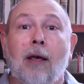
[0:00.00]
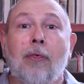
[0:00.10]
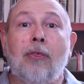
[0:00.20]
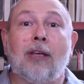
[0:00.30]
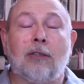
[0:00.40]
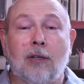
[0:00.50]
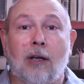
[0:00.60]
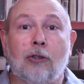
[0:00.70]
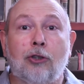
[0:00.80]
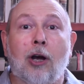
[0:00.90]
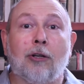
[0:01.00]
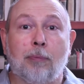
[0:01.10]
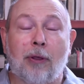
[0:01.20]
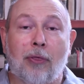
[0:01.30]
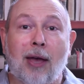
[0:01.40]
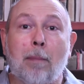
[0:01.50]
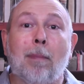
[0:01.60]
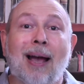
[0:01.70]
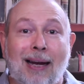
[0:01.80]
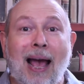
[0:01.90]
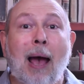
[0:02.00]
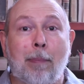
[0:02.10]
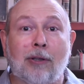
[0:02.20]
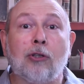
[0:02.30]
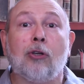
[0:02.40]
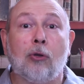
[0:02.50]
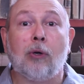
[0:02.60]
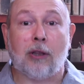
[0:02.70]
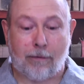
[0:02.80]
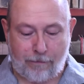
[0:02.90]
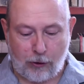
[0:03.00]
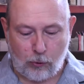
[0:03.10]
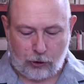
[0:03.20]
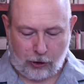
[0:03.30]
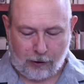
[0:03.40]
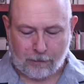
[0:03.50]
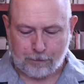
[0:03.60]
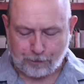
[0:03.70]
this judgment that might happen to you in the future.